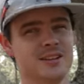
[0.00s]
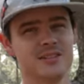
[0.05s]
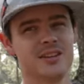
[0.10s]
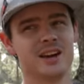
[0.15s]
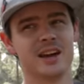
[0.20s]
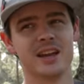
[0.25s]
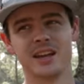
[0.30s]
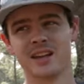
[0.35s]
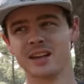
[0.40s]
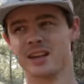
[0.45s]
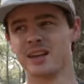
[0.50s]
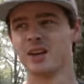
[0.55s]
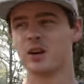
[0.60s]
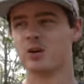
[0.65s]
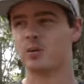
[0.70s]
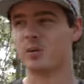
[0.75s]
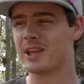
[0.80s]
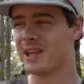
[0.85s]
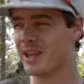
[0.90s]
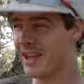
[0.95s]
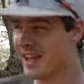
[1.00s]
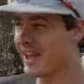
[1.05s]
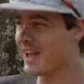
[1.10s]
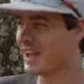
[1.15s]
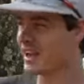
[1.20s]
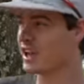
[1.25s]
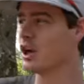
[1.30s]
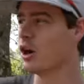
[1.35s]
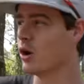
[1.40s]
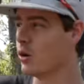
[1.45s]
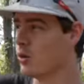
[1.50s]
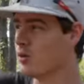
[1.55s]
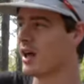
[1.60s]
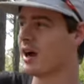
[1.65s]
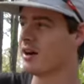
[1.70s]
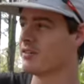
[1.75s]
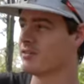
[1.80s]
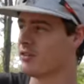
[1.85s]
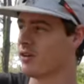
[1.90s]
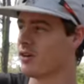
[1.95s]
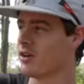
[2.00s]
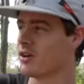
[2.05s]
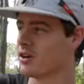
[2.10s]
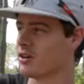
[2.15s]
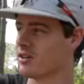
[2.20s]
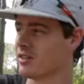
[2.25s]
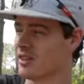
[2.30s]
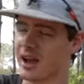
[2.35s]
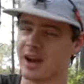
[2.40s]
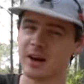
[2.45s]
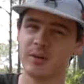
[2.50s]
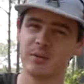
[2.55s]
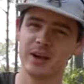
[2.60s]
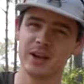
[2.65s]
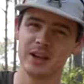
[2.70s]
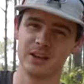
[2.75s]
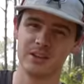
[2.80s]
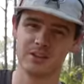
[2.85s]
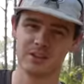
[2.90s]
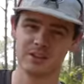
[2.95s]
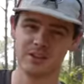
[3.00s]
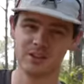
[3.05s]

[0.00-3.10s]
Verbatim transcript: Like, we can't go that far that way